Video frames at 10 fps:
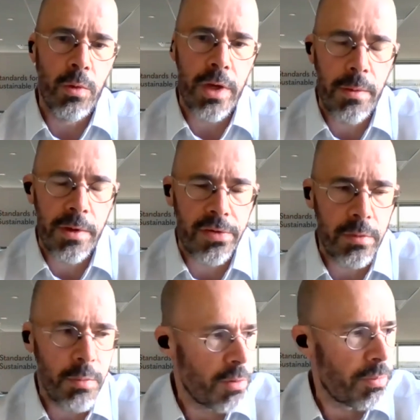We have a
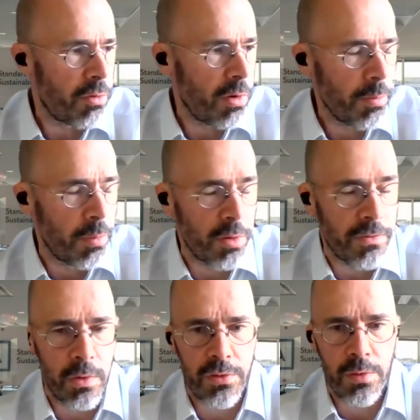similar program, but
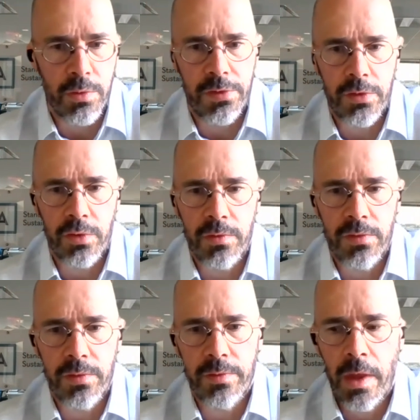for
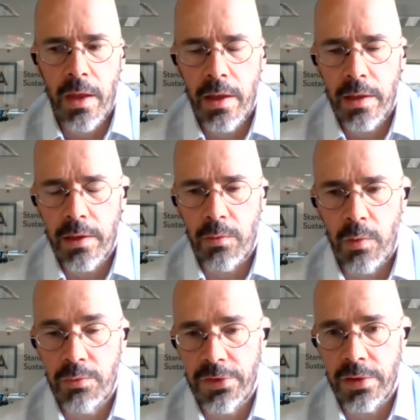jurisdictions, that
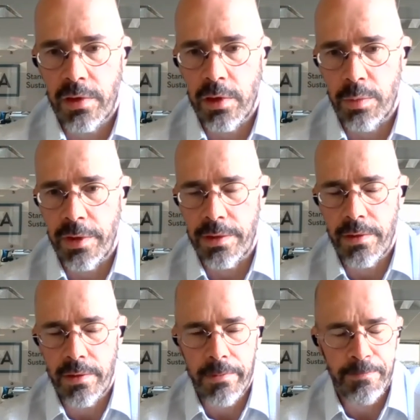was recently
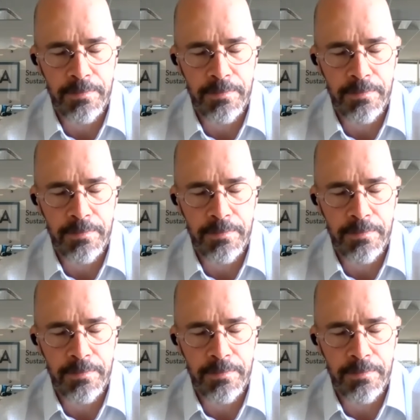updated.